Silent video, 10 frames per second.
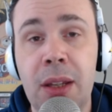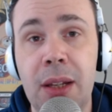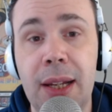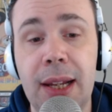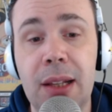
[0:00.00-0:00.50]

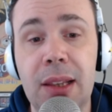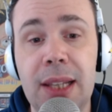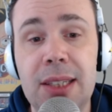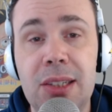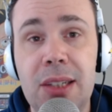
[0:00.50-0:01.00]
Now,
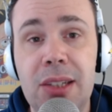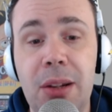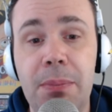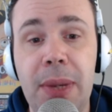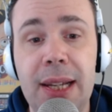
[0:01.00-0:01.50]
let's just
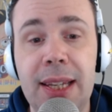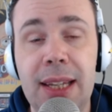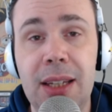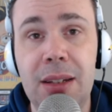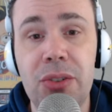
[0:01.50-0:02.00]
jump back
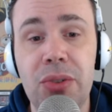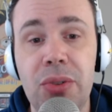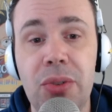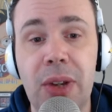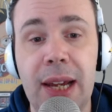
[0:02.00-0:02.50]

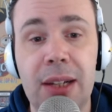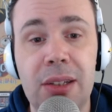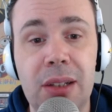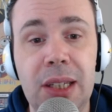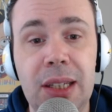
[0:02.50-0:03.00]
into
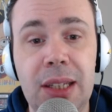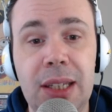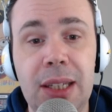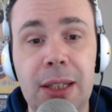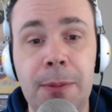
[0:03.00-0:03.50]
actually
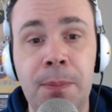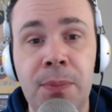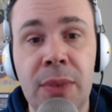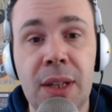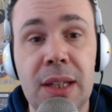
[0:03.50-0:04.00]
the
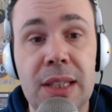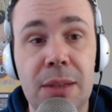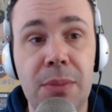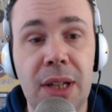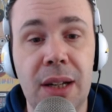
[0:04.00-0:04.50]

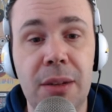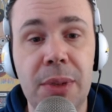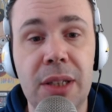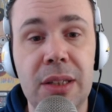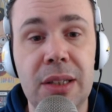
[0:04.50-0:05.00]
sim data
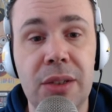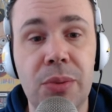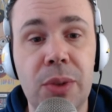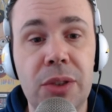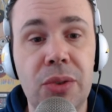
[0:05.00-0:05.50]
because I do
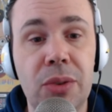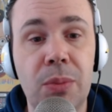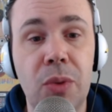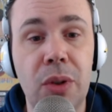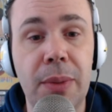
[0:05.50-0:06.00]
want to talk
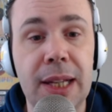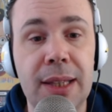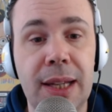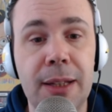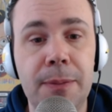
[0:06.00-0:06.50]
more about
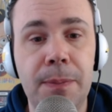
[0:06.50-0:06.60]
that.